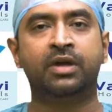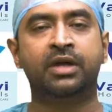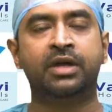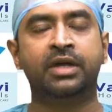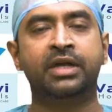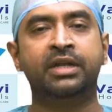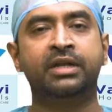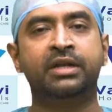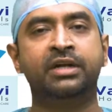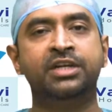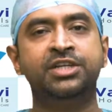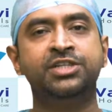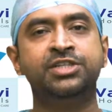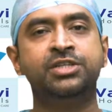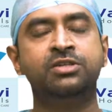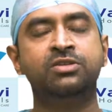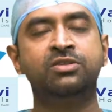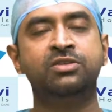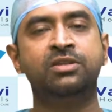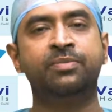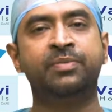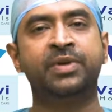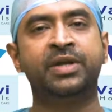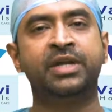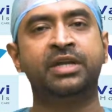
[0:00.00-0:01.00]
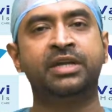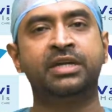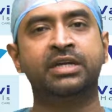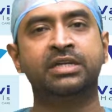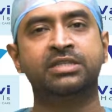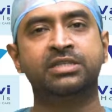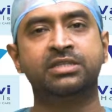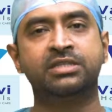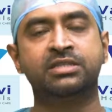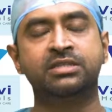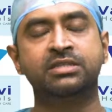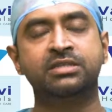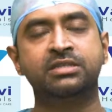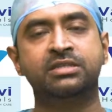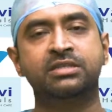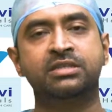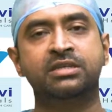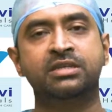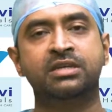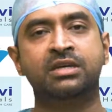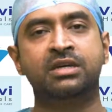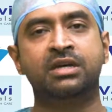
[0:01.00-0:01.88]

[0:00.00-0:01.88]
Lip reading: In addition to the medications,